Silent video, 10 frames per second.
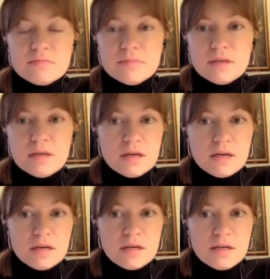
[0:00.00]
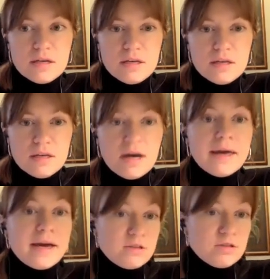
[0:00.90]
I
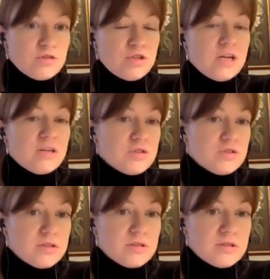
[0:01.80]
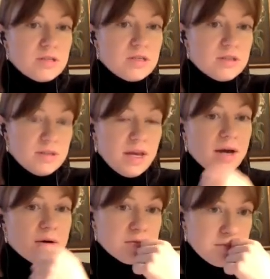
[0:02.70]
had to change the noun,